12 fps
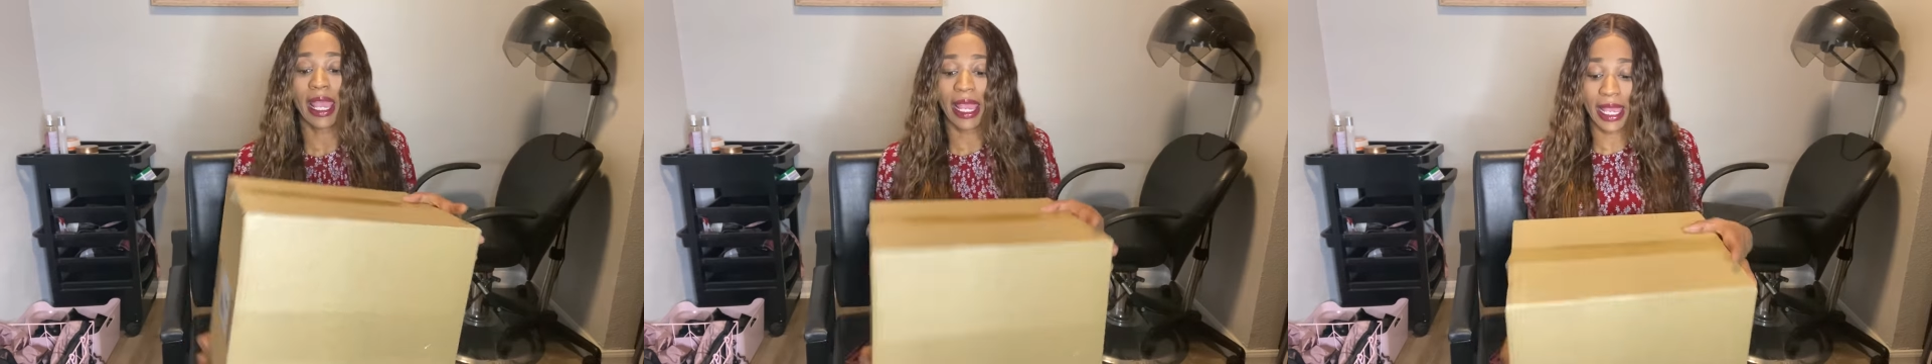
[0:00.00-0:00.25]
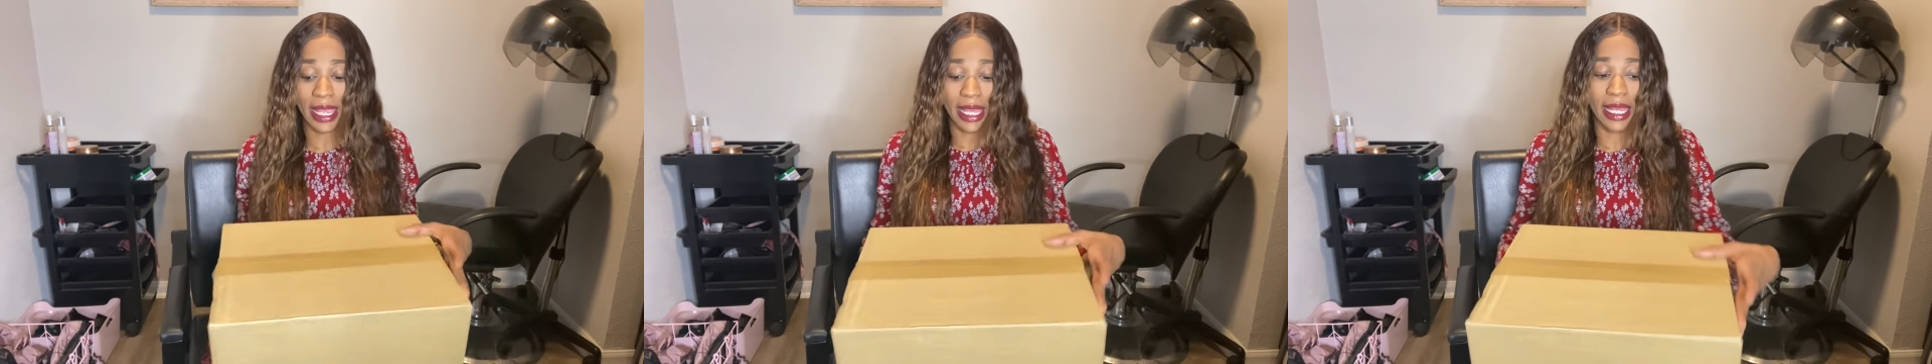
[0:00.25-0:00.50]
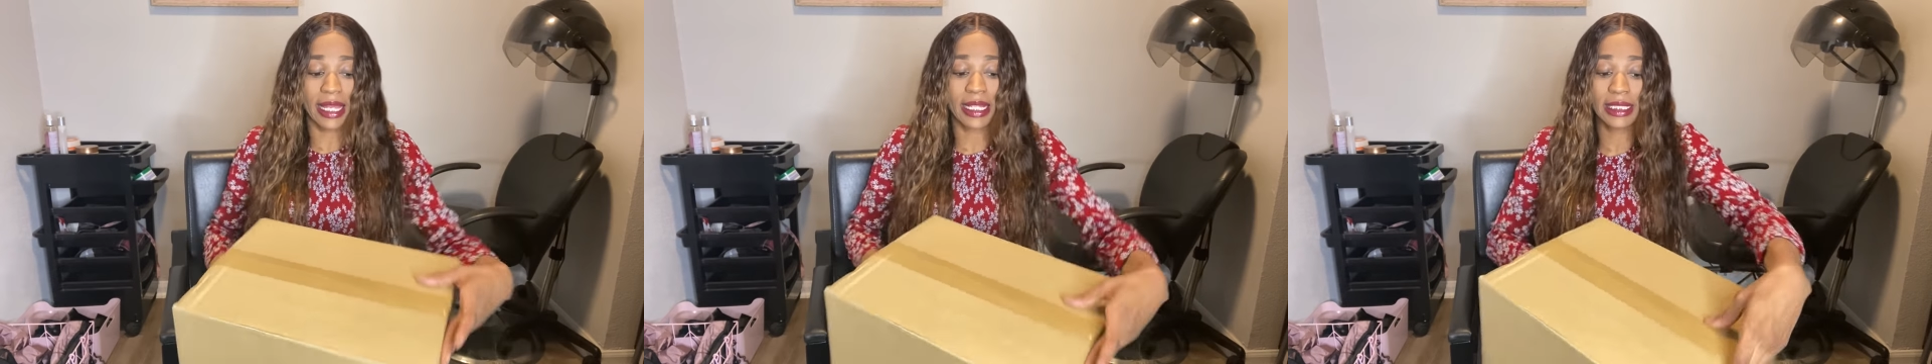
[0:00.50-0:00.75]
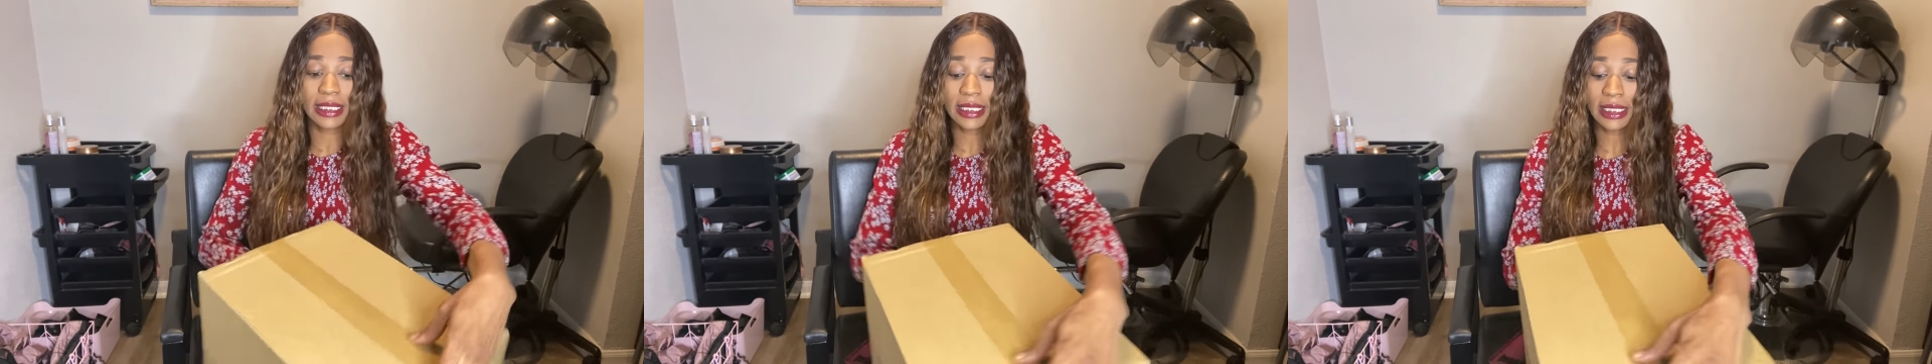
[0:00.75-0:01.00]

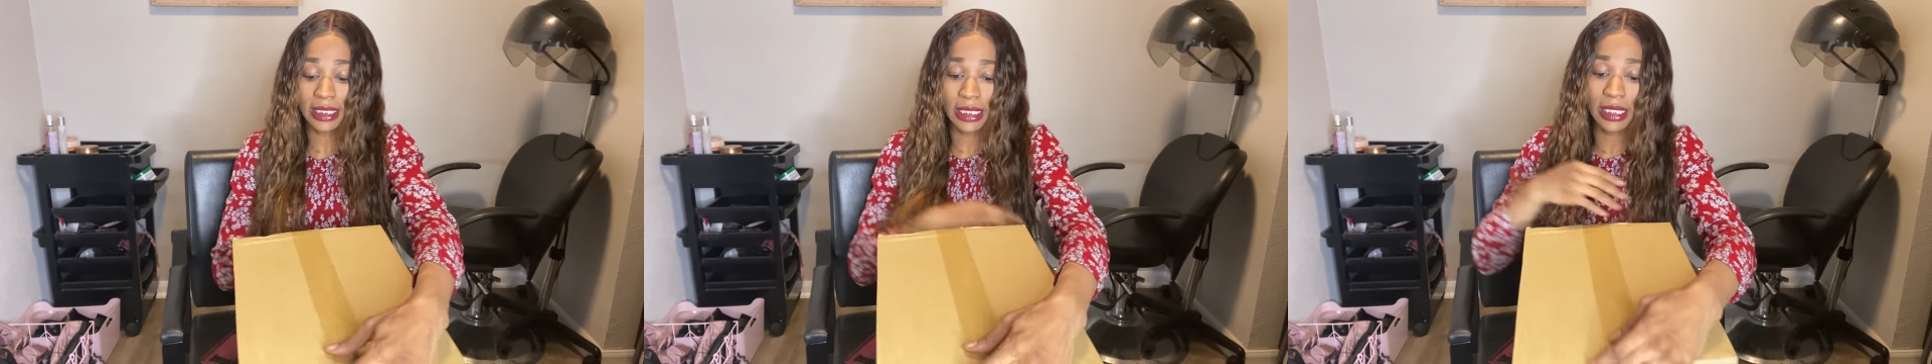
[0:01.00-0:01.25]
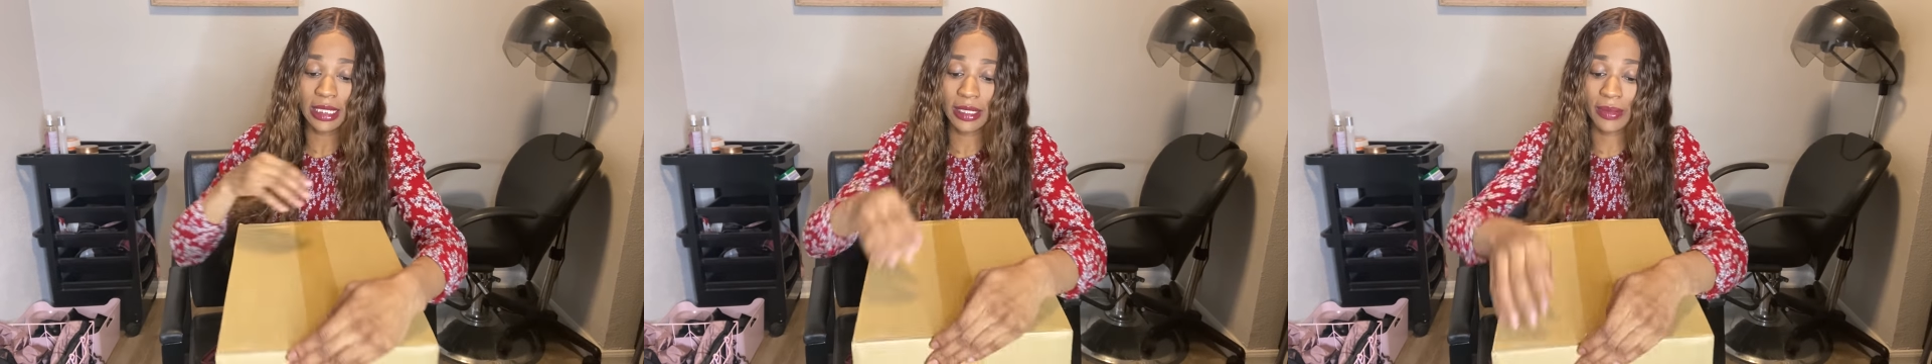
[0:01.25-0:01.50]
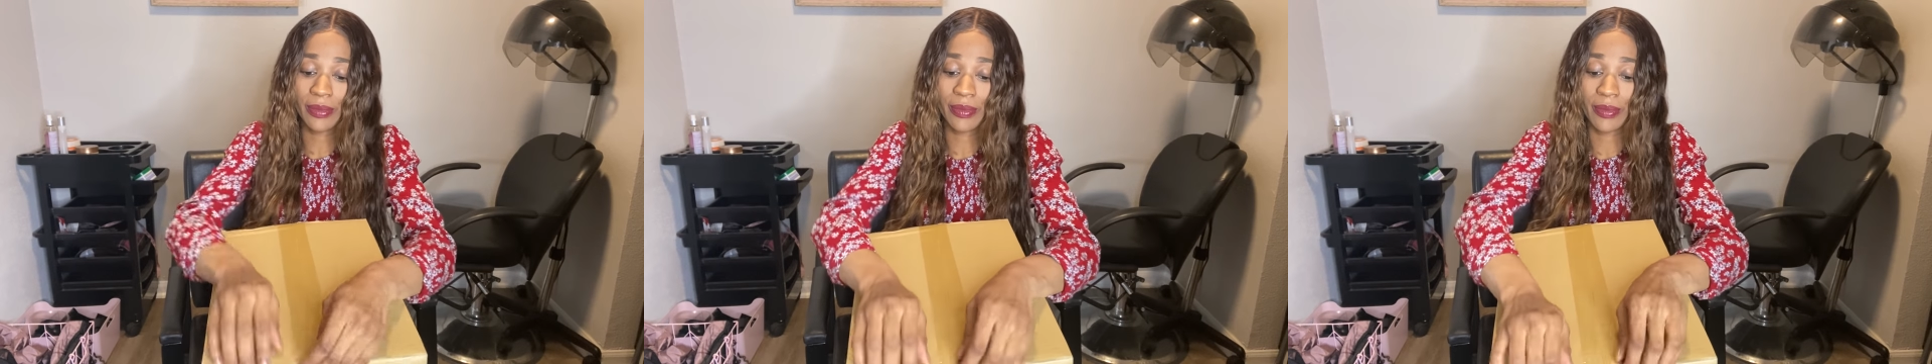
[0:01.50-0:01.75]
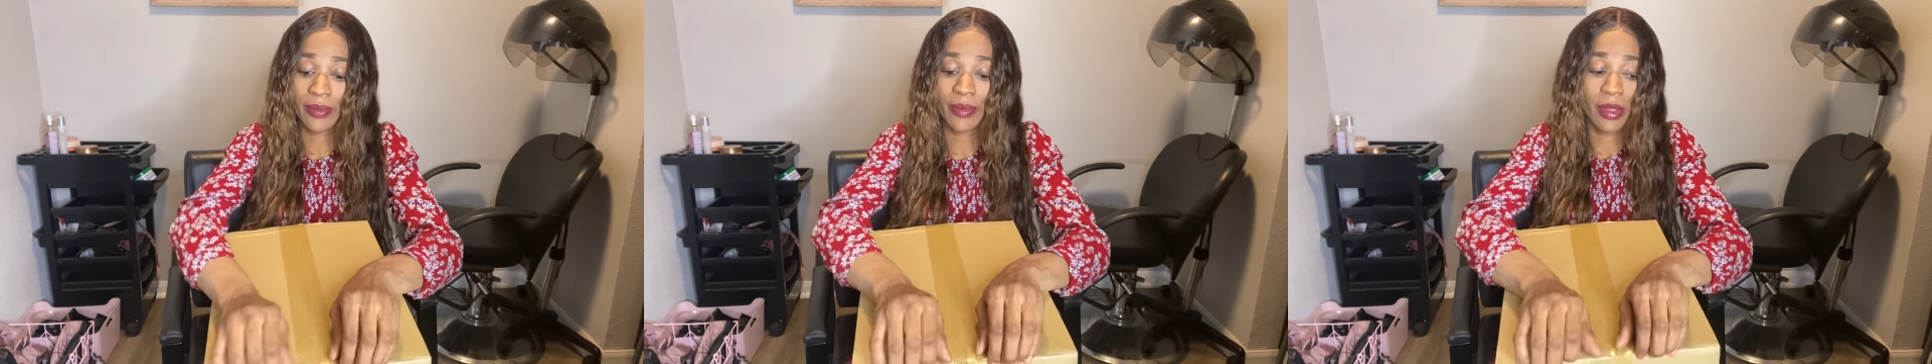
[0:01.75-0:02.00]
And
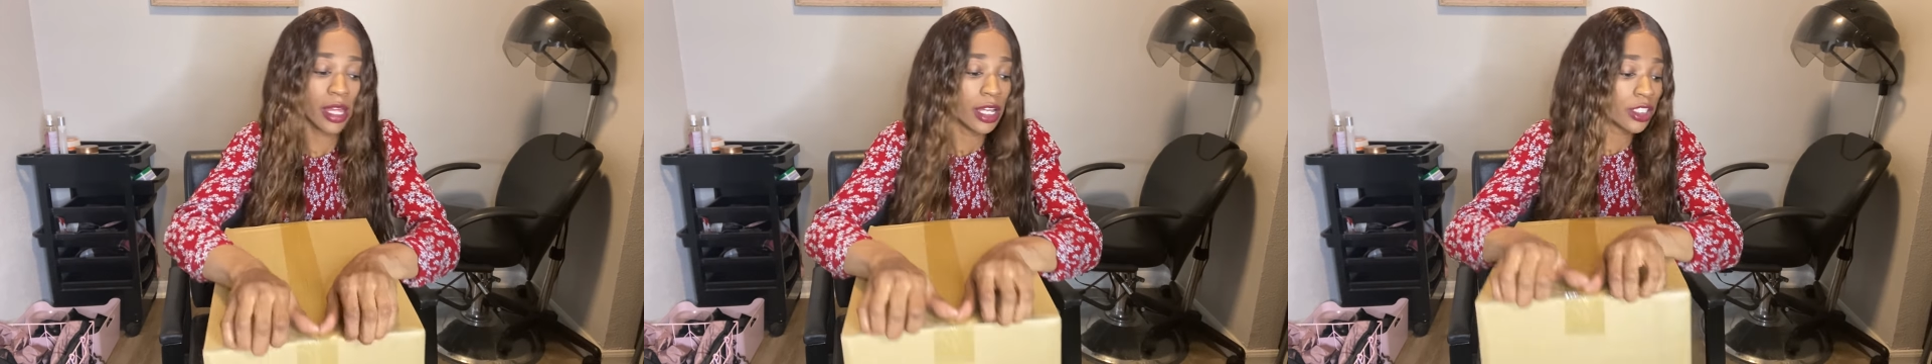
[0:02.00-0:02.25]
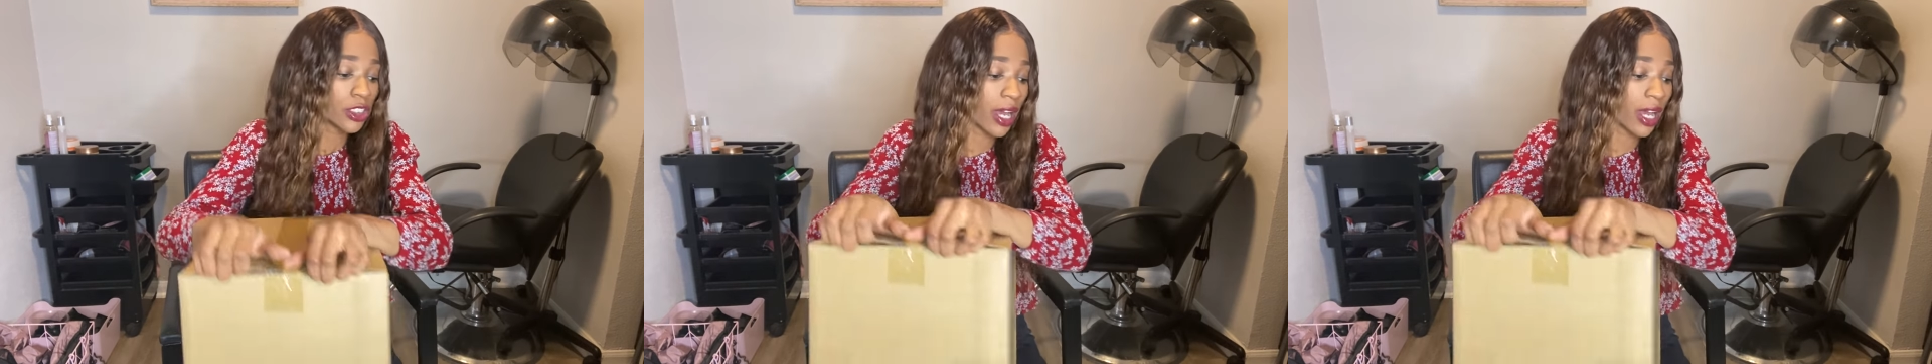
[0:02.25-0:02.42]
so